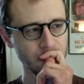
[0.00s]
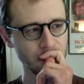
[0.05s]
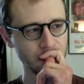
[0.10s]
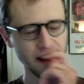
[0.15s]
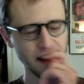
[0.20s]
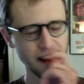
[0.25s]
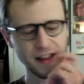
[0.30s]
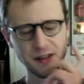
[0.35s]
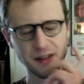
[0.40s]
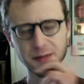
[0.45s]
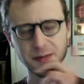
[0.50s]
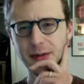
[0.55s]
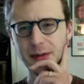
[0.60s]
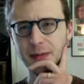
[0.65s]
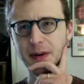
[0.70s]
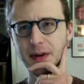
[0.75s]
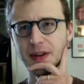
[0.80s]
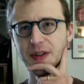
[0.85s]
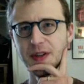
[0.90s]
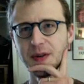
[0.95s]
yeah, that's pretty
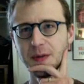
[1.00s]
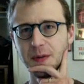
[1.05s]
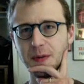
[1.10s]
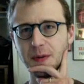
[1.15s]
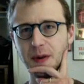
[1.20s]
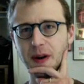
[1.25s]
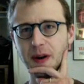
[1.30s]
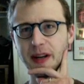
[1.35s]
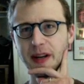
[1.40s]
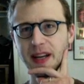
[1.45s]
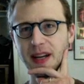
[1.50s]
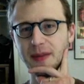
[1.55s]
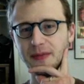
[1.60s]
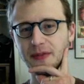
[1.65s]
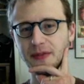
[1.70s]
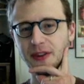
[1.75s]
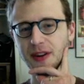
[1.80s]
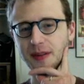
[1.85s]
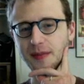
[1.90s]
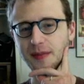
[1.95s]
much where it came
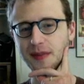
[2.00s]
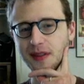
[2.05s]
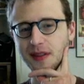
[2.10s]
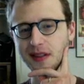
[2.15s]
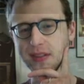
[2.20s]
from.